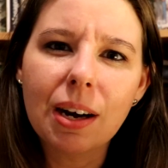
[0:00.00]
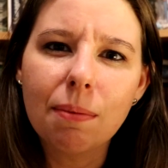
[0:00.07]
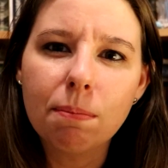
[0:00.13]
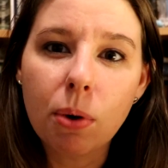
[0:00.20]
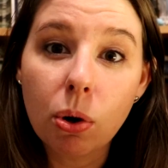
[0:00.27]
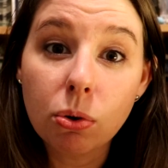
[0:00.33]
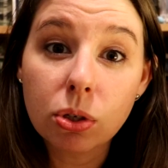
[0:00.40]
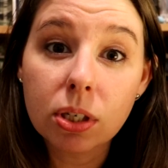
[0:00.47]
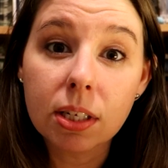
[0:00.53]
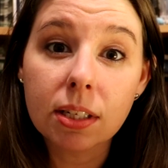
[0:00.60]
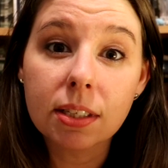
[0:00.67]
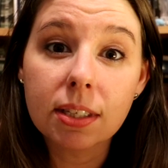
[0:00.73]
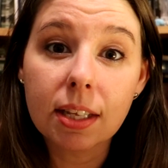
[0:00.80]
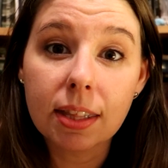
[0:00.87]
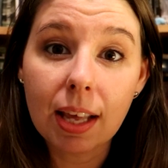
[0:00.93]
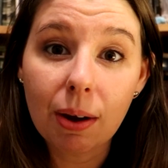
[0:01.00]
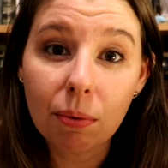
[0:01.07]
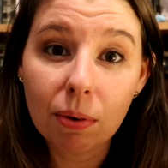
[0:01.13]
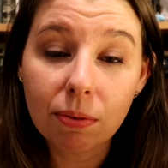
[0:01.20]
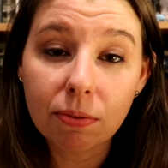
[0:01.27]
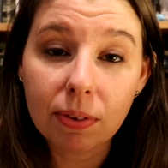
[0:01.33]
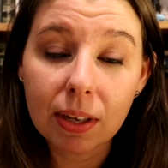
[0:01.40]
and emotions that they
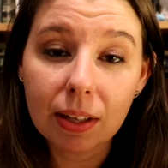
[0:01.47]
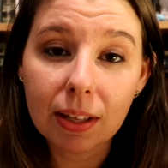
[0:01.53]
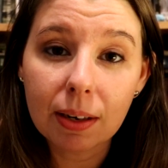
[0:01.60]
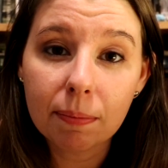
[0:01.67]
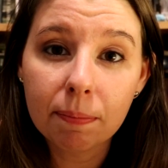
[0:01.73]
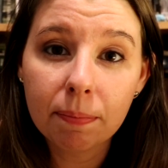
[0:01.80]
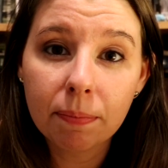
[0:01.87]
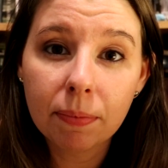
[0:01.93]
were feeling.